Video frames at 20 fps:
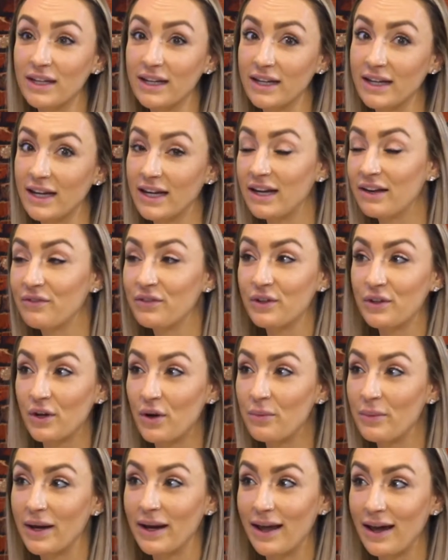link it if you
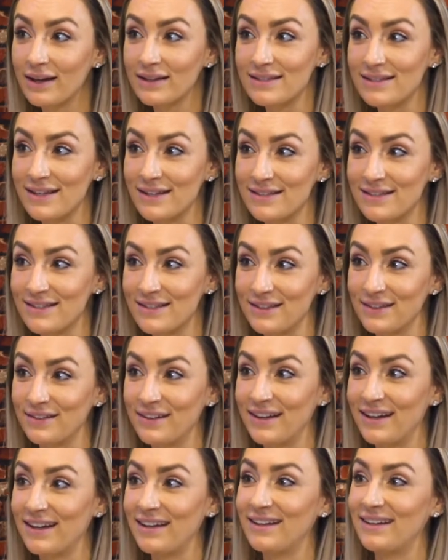don't want access to it.